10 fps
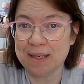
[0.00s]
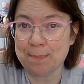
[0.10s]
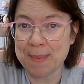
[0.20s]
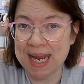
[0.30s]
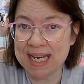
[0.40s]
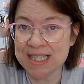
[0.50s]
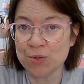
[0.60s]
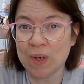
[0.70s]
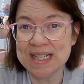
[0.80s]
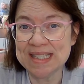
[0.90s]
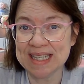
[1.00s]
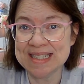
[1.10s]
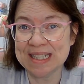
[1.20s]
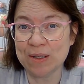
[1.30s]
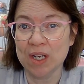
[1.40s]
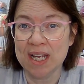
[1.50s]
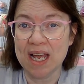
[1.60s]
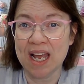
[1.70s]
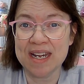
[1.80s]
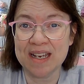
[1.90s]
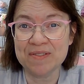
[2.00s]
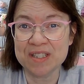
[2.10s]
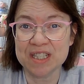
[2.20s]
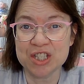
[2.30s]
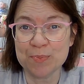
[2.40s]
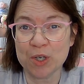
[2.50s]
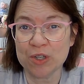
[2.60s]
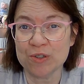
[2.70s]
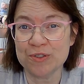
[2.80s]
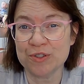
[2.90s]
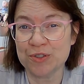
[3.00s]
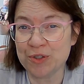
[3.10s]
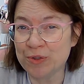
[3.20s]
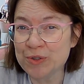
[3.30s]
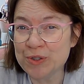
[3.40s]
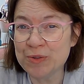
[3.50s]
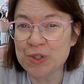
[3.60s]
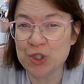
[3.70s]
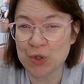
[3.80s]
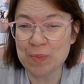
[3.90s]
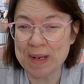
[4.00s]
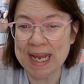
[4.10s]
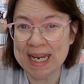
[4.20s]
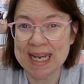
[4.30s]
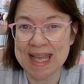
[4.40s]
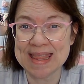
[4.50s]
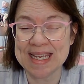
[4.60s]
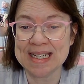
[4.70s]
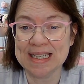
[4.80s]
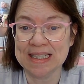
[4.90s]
of May. So I sent out enough stitch markers to do to May. And then